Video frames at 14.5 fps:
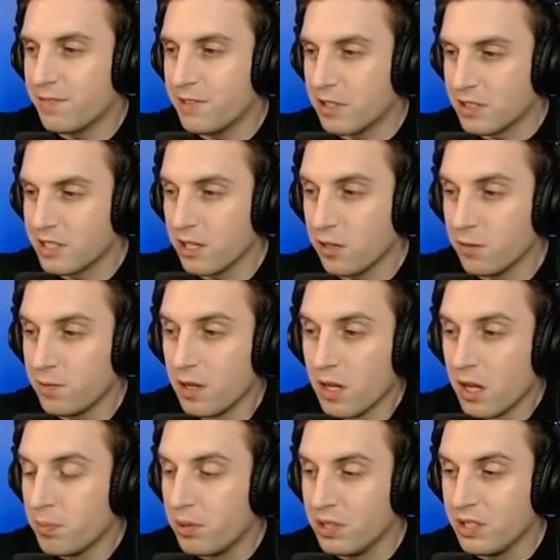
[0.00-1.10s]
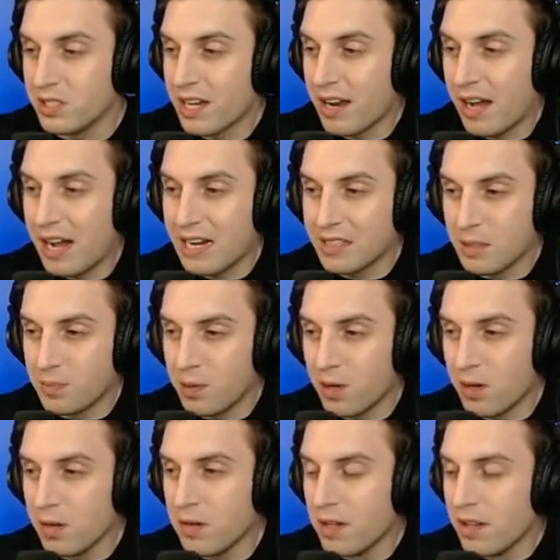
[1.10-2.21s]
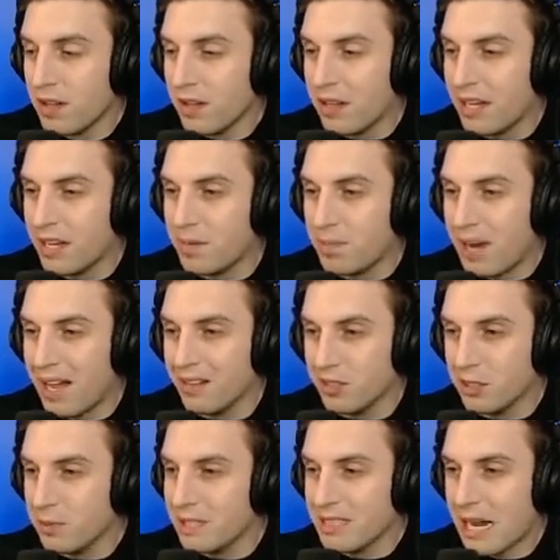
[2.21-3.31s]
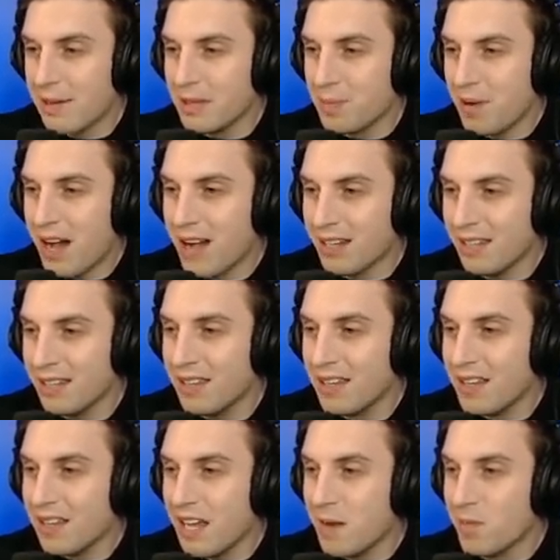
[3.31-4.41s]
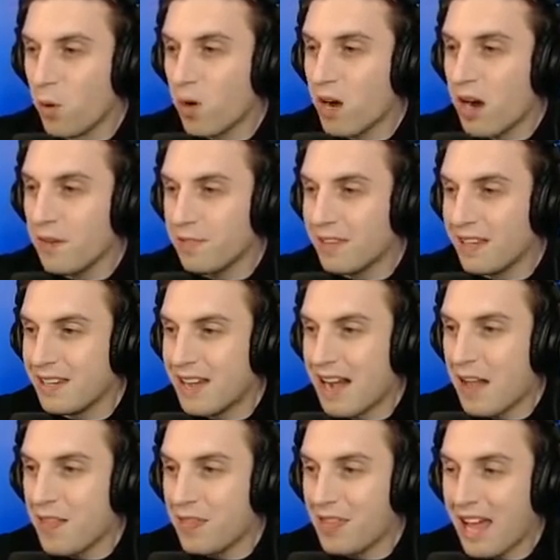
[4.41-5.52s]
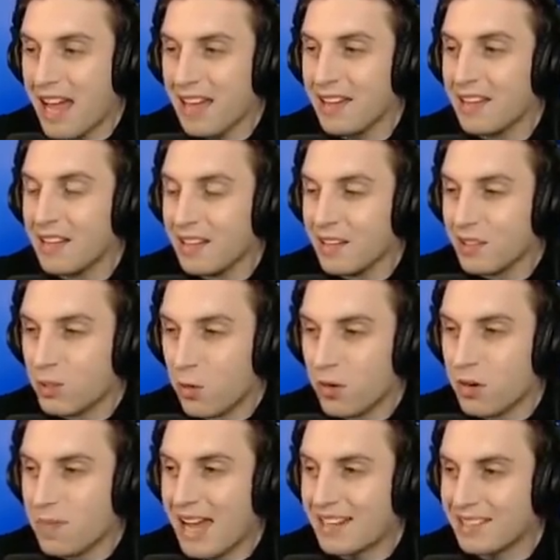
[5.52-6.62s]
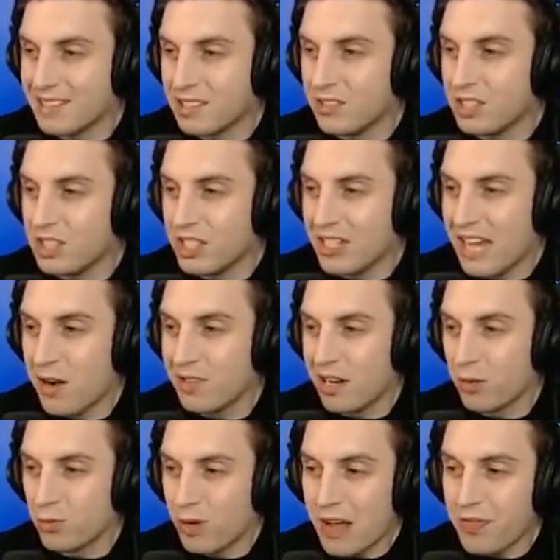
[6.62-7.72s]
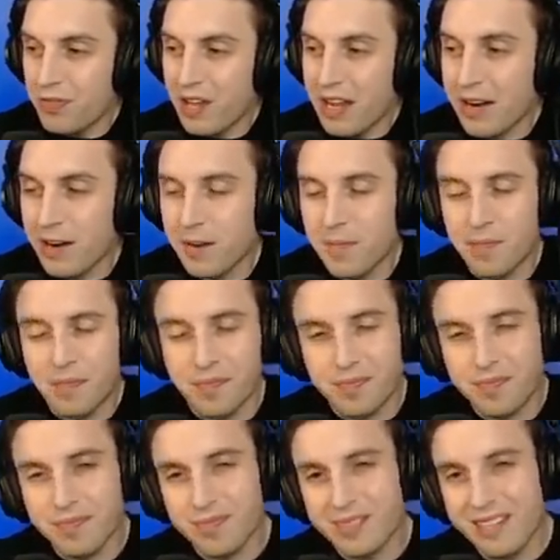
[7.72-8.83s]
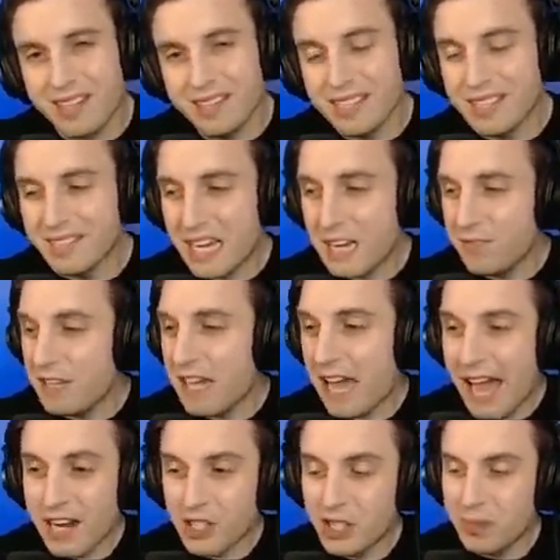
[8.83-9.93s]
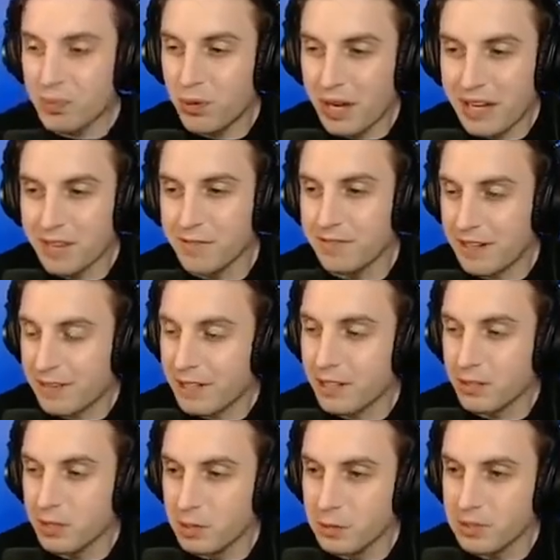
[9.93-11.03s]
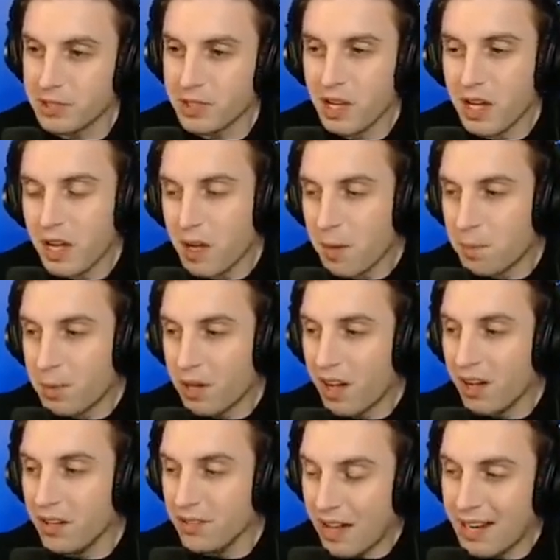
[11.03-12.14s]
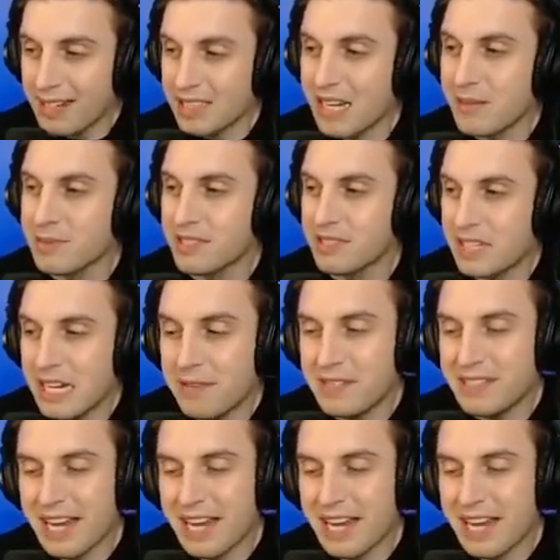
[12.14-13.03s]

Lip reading: it for yourself. But you just got to hike the ball and buy a little bit of time in the pocket. And more often than not, that cornerback is glitching out. Now, right there, the safety actually played it very close. But a lot of times the safety